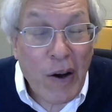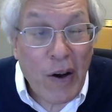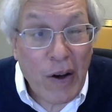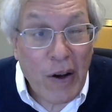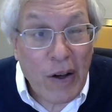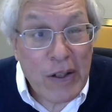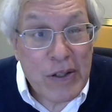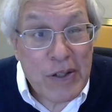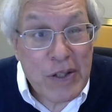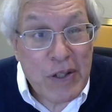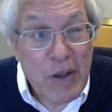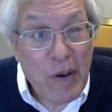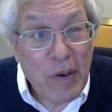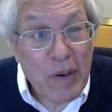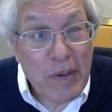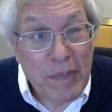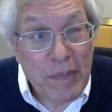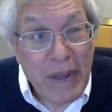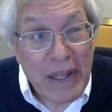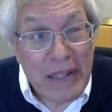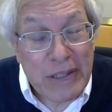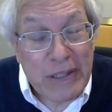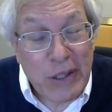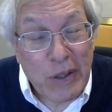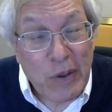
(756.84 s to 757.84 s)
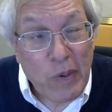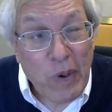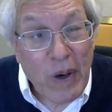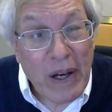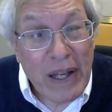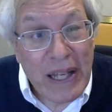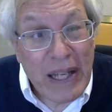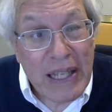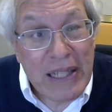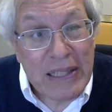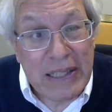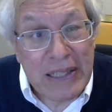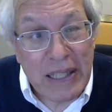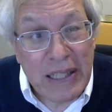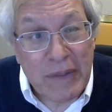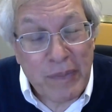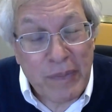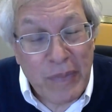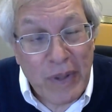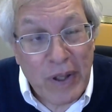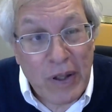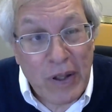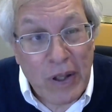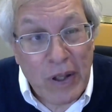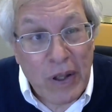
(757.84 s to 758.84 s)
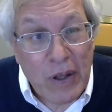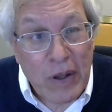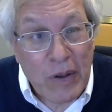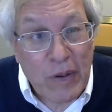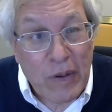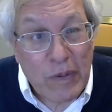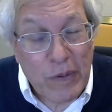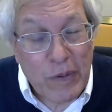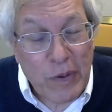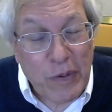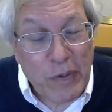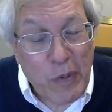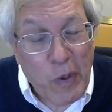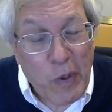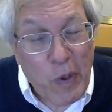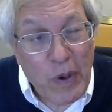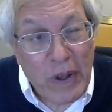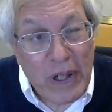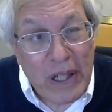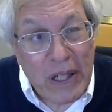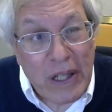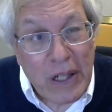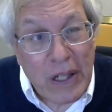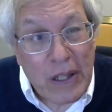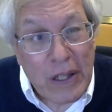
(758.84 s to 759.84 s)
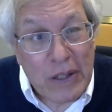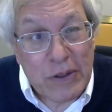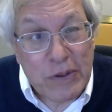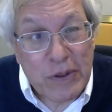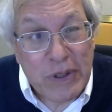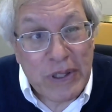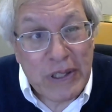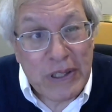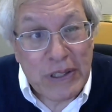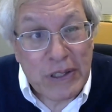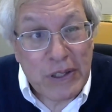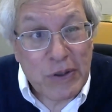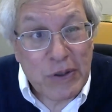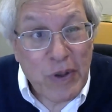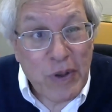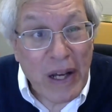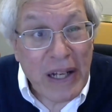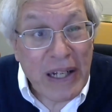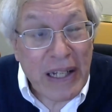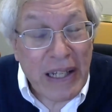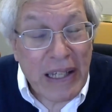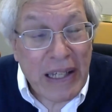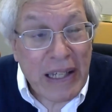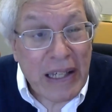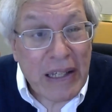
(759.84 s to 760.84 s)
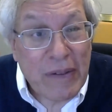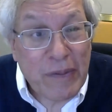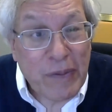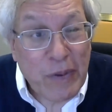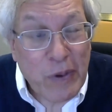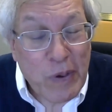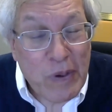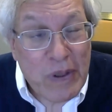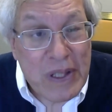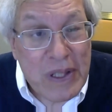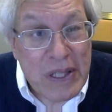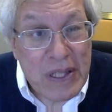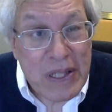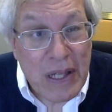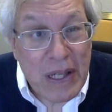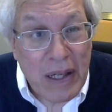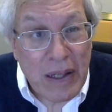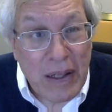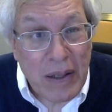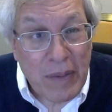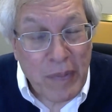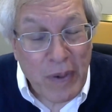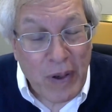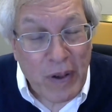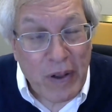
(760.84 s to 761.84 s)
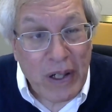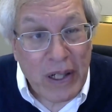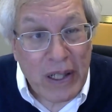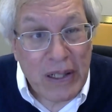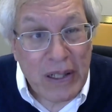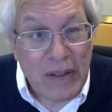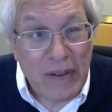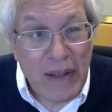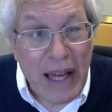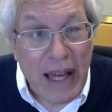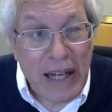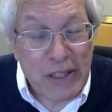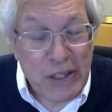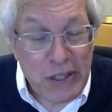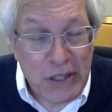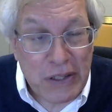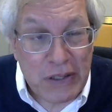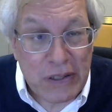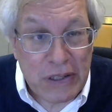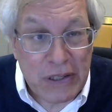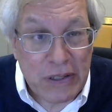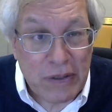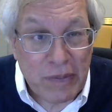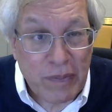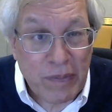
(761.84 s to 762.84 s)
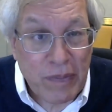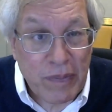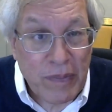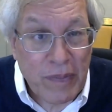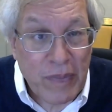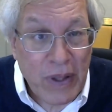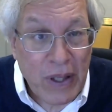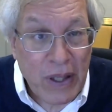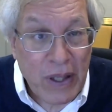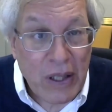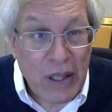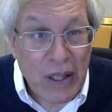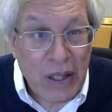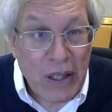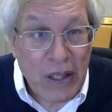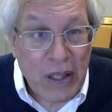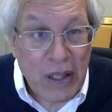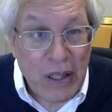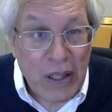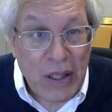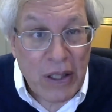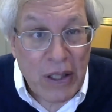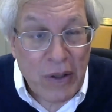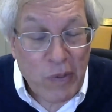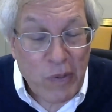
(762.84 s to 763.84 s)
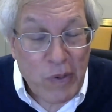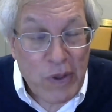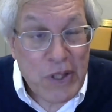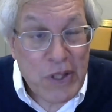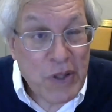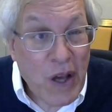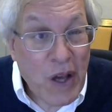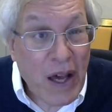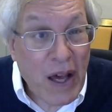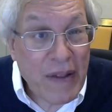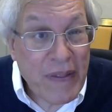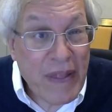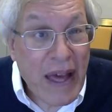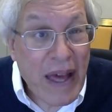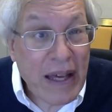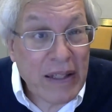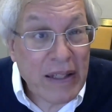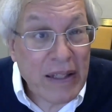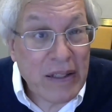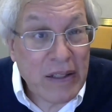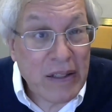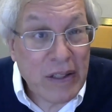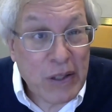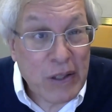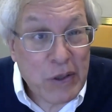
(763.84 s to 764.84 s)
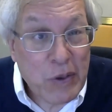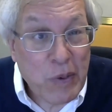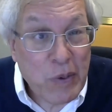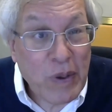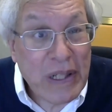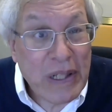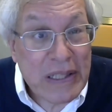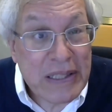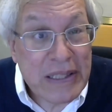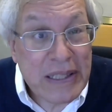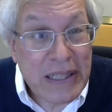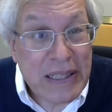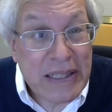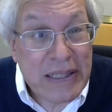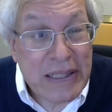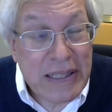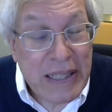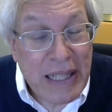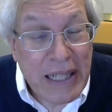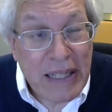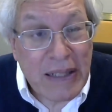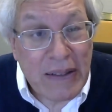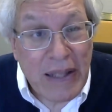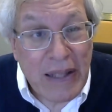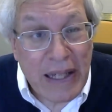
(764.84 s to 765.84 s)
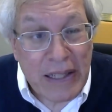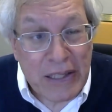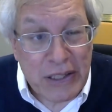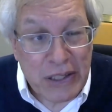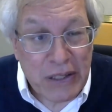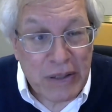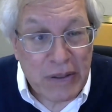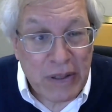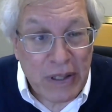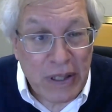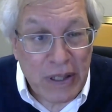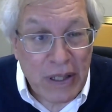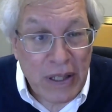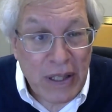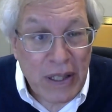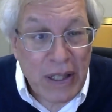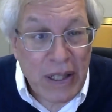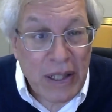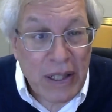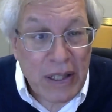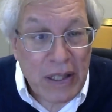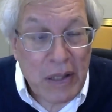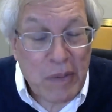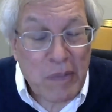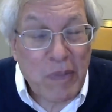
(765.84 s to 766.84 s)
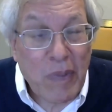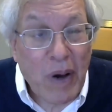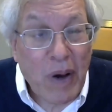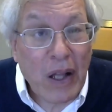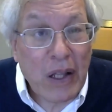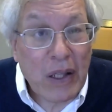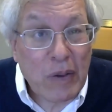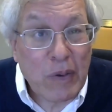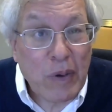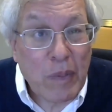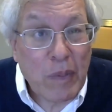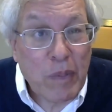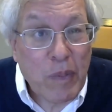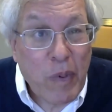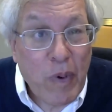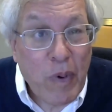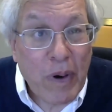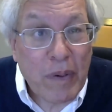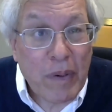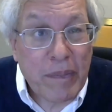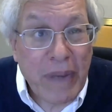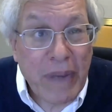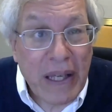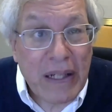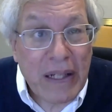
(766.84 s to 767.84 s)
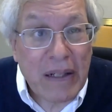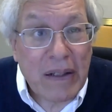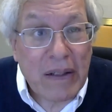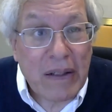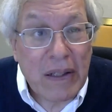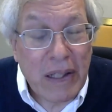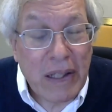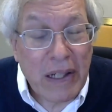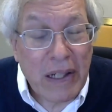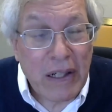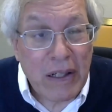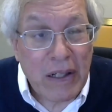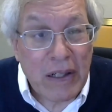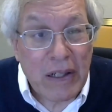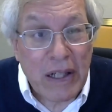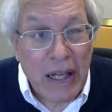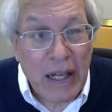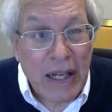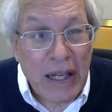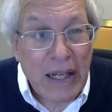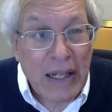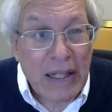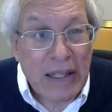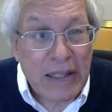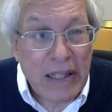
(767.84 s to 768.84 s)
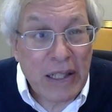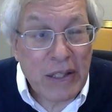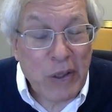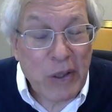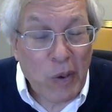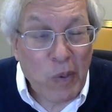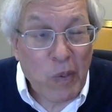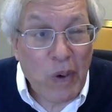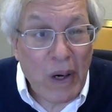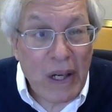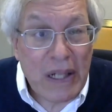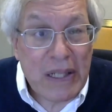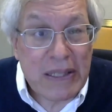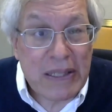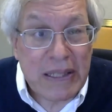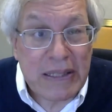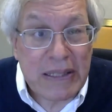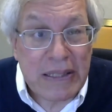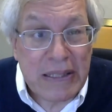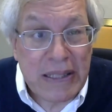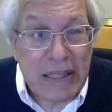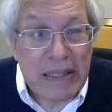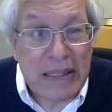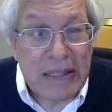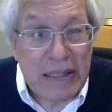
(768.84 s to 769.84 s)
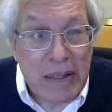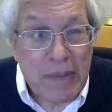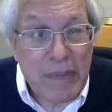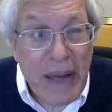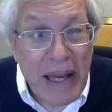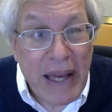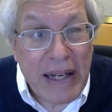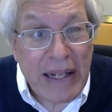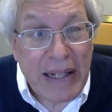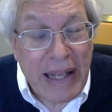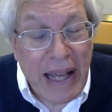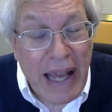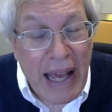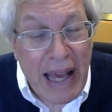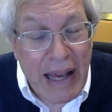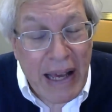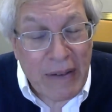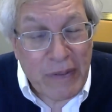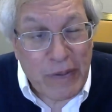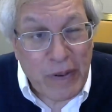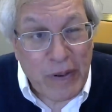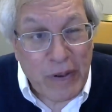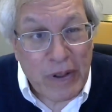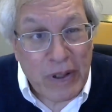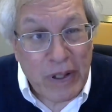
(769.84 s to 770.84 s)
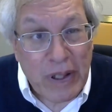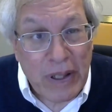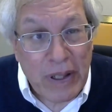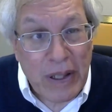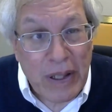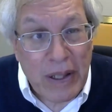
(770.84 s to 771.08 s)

Also, it makes it quite easy for foreign countries to try to influence American elections. We saw that in the 2016 election. The Mueller report made clear that there was a systematic effort